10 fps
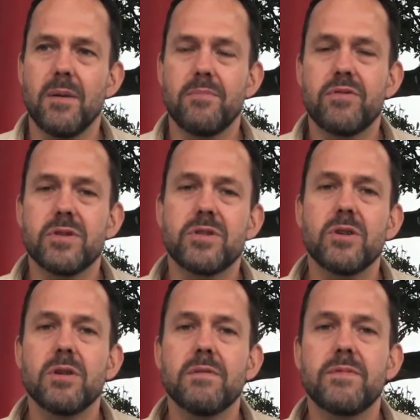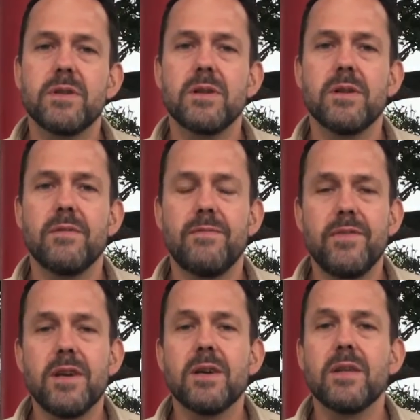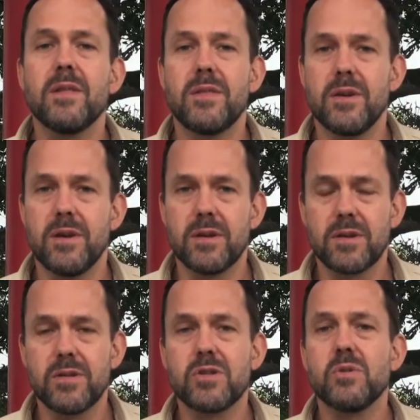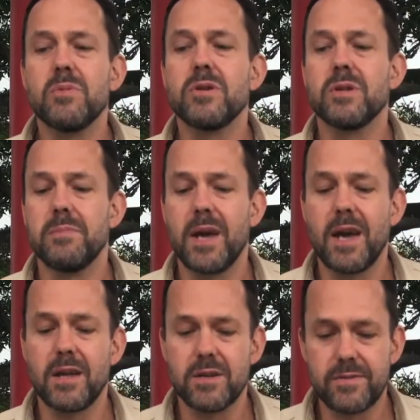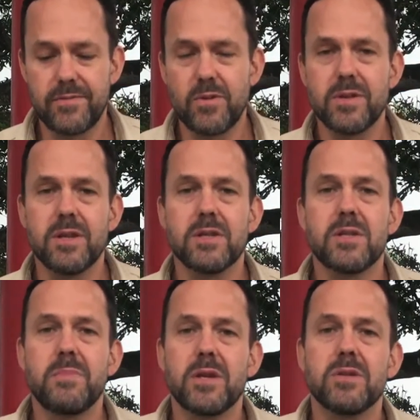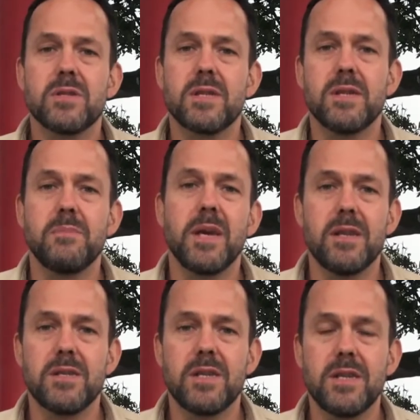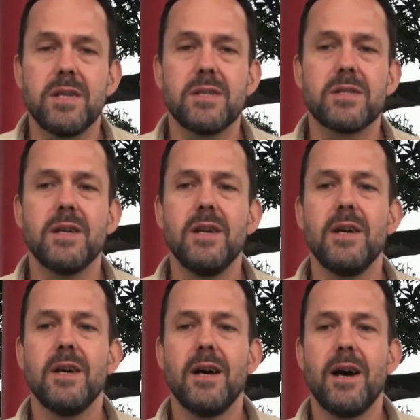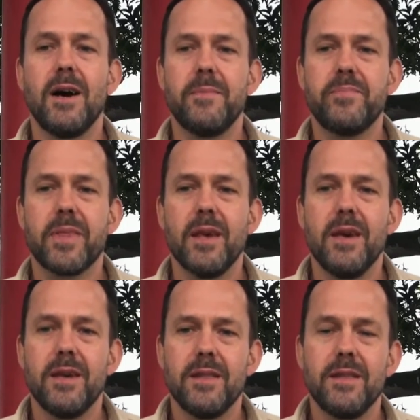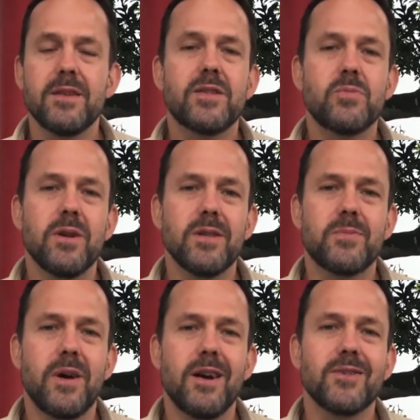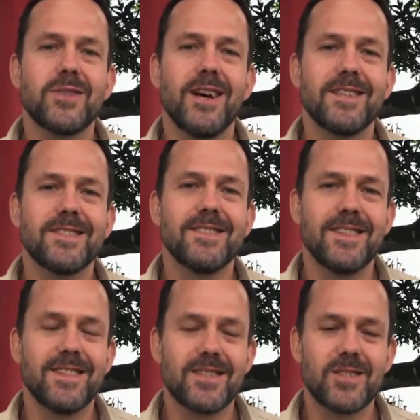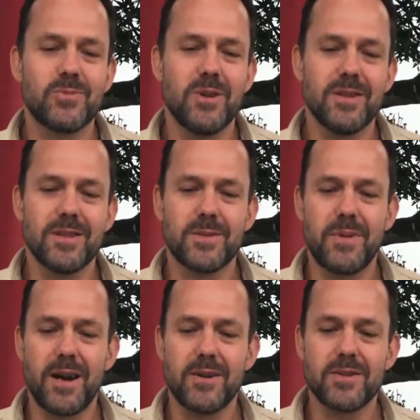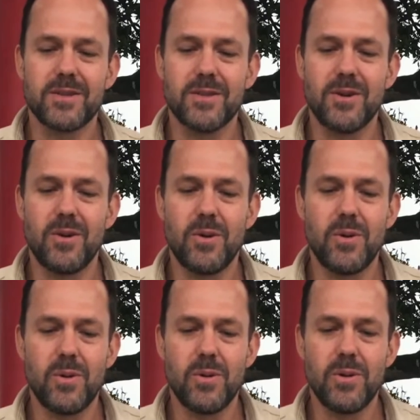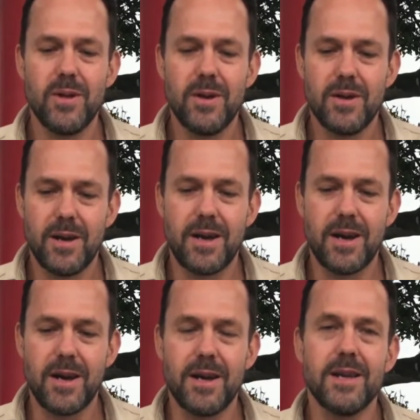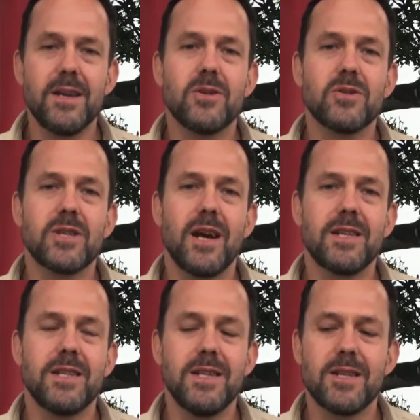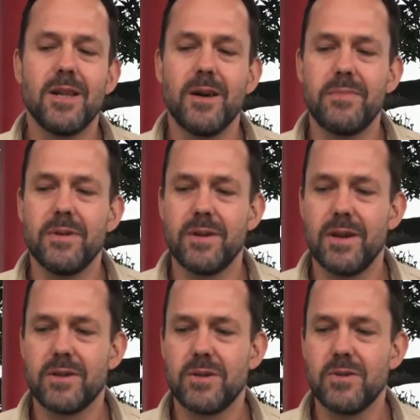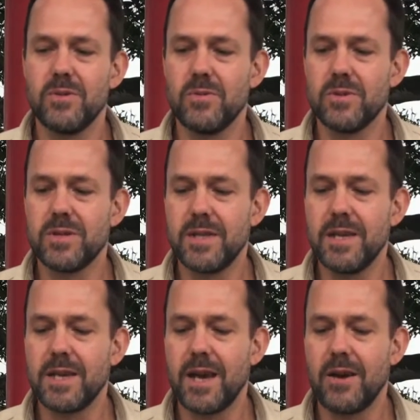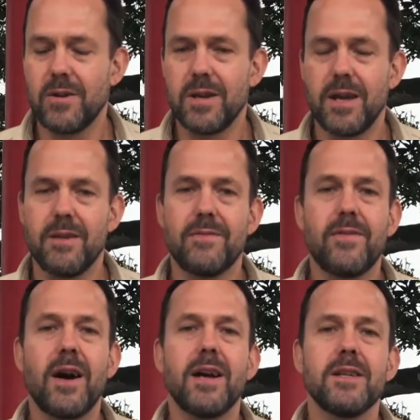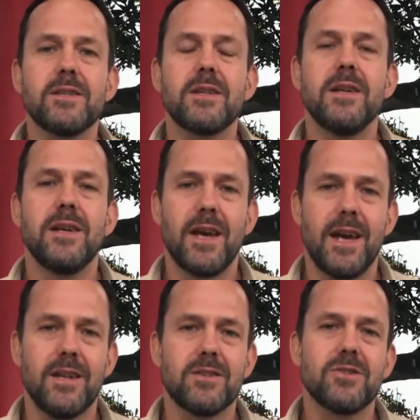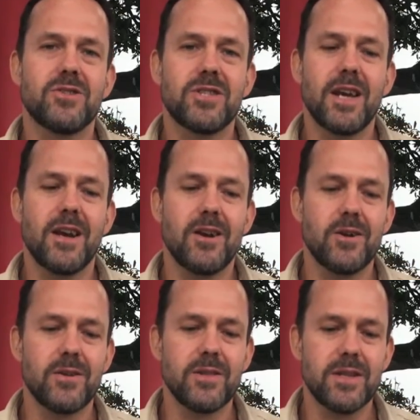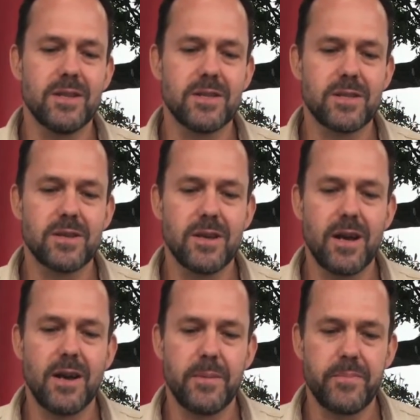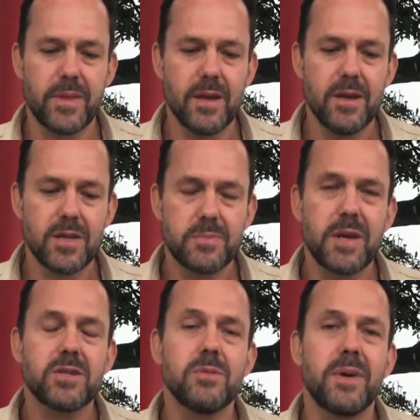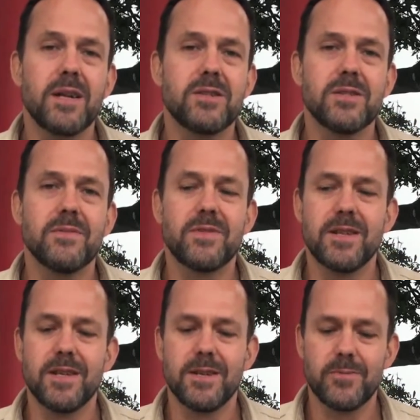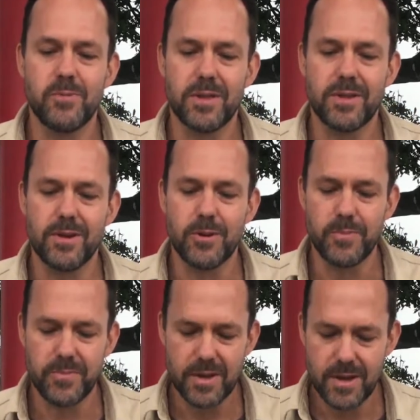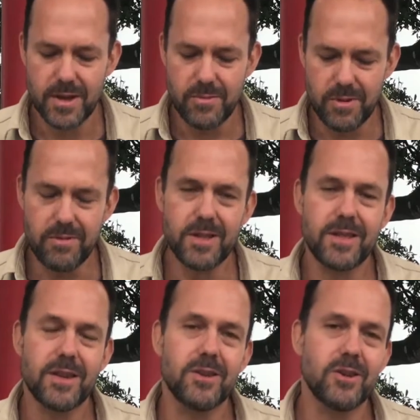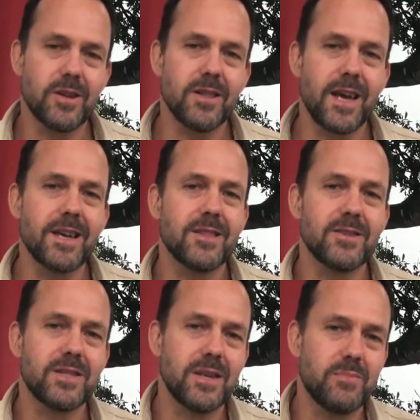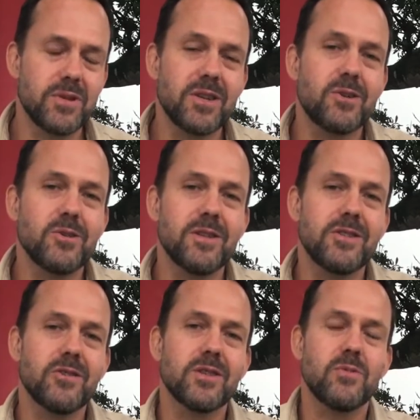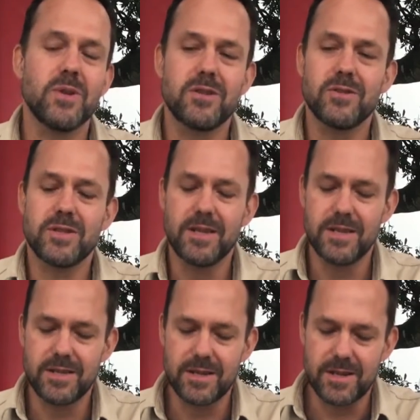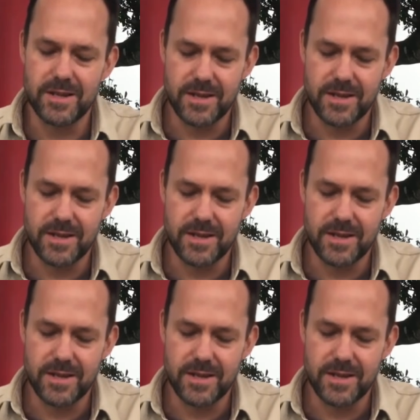preserved via the consumer demand for these specialty made teas, this is what inspires us, and this is what inspires the whole EcoCha Tea Club to seek out and find and share these special batches of tea with you. We really think you're going to like this tea, particularly during the winter season.